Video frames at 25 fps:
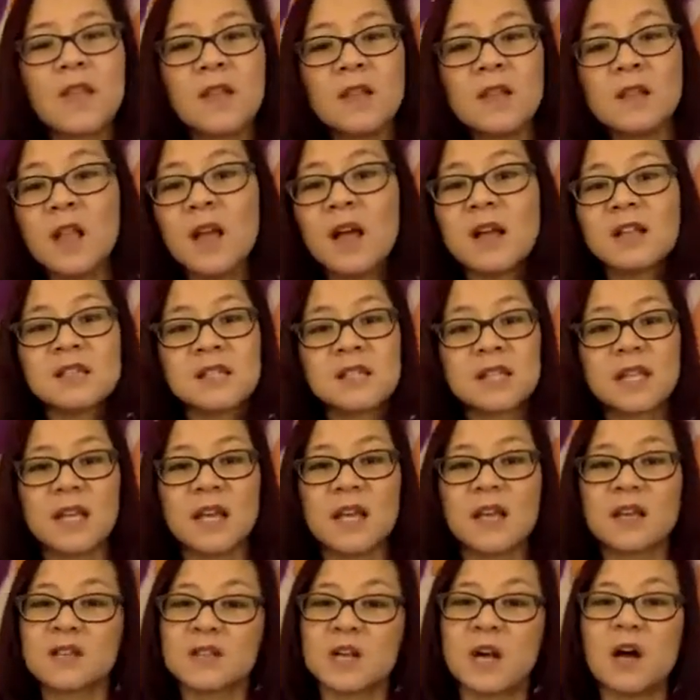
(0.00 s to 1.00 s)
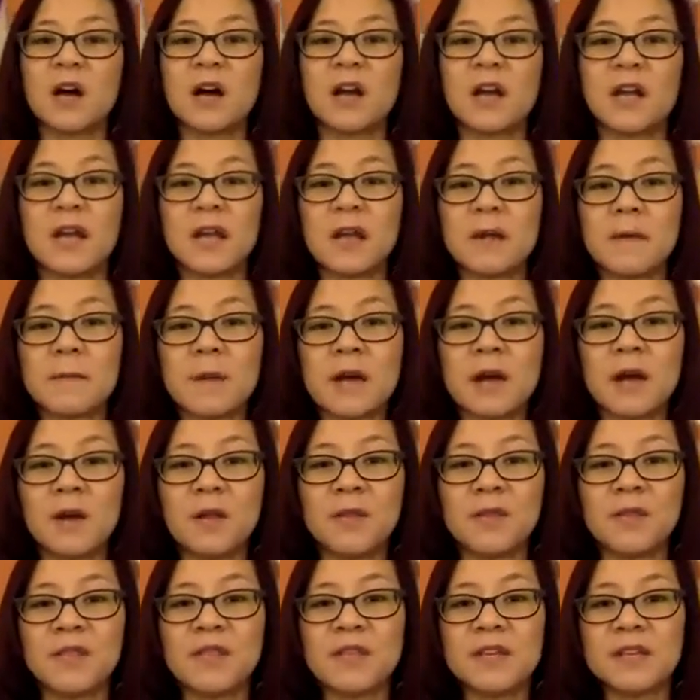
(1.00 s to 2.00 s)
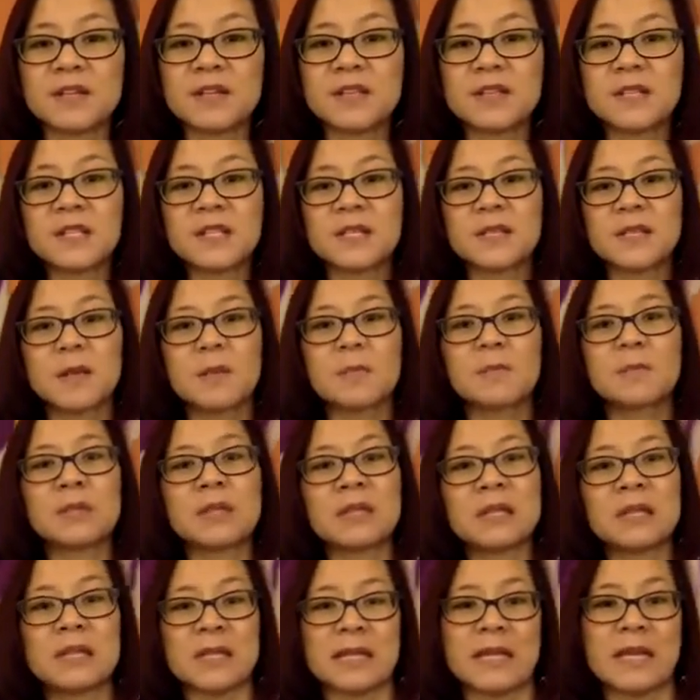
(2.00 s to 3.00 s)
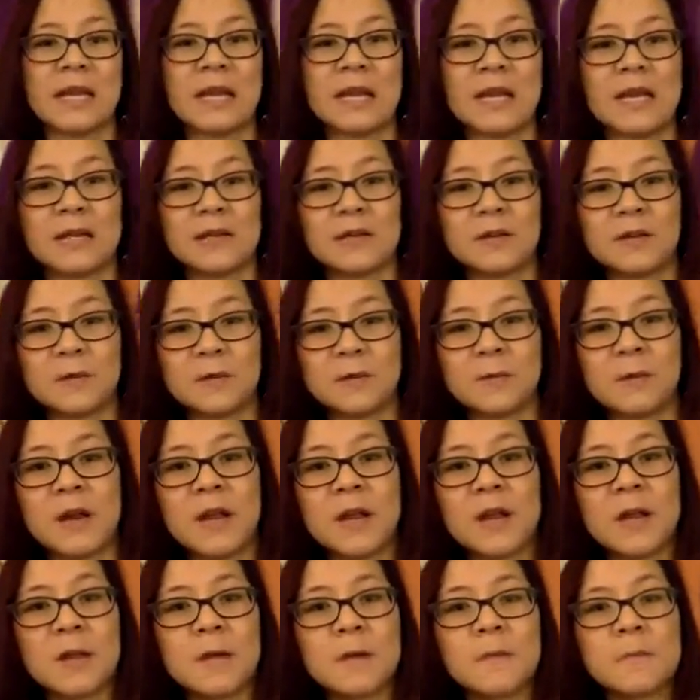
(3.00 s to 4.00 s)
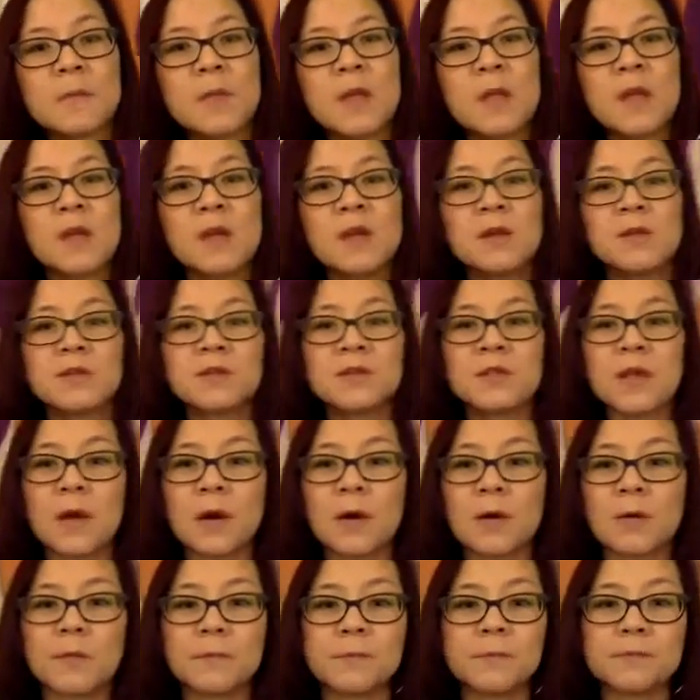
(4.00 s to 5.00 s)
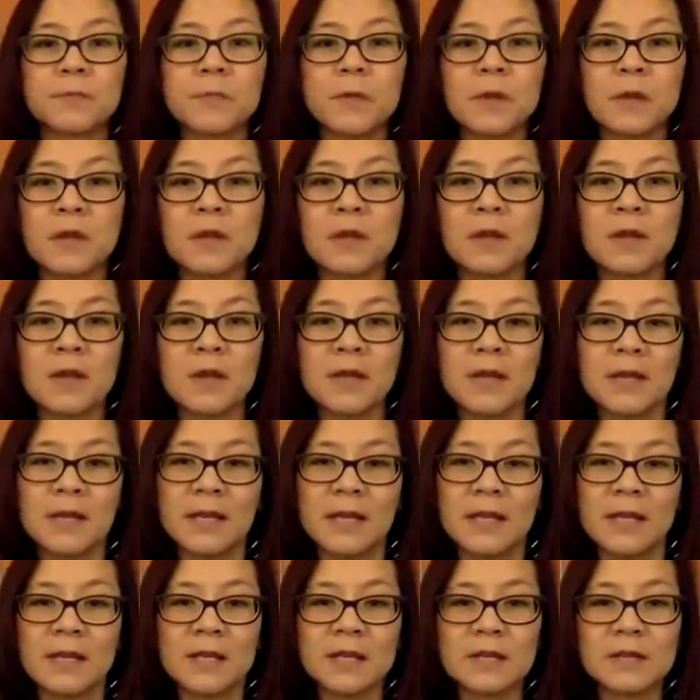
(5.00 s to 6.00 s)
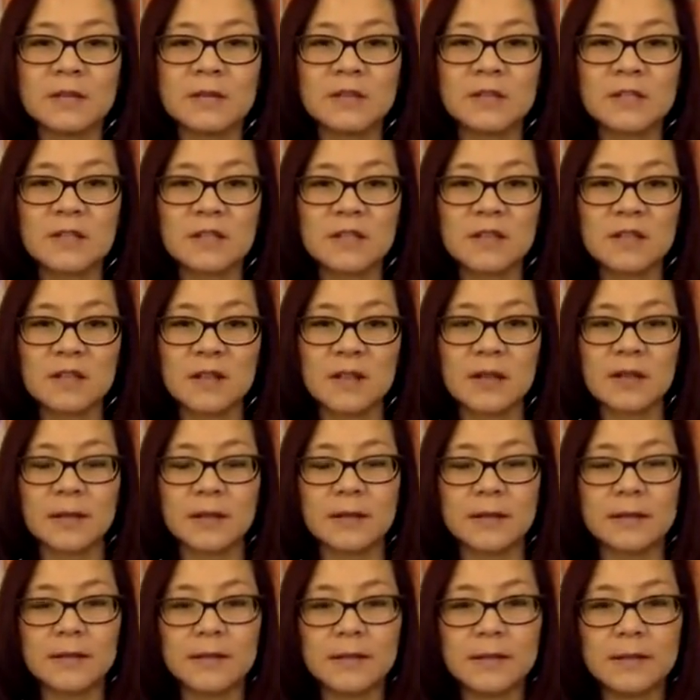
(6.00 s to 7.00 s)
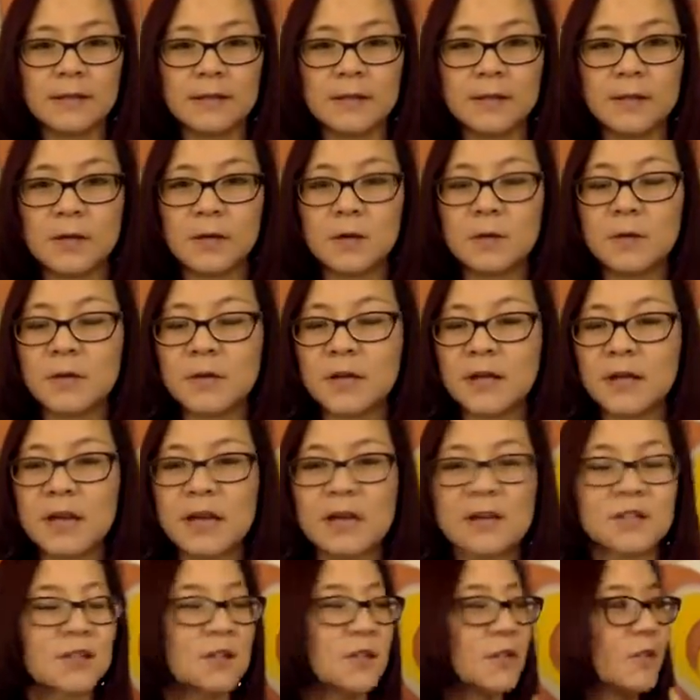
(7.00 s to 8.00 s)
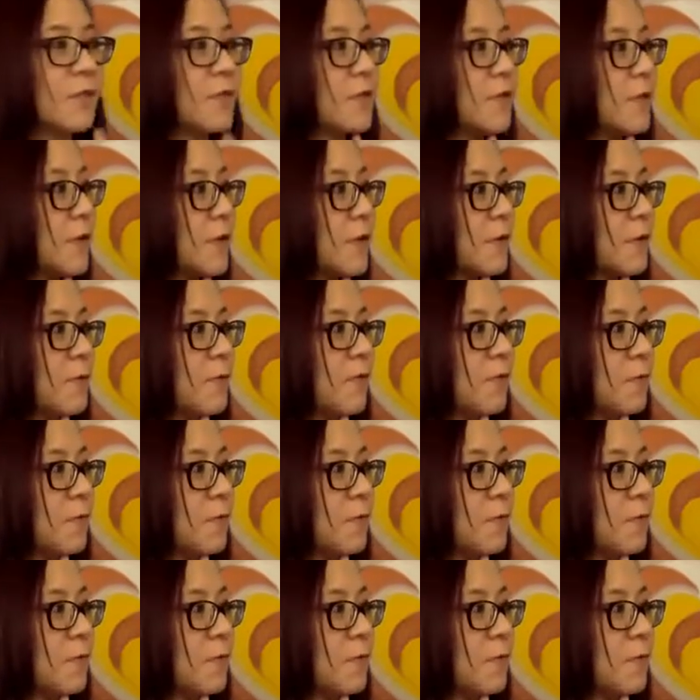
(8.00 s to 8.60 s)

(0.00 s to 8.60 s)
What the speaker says: let's get talking about this plan, right? So Here's the thing. Oh my gosh. For a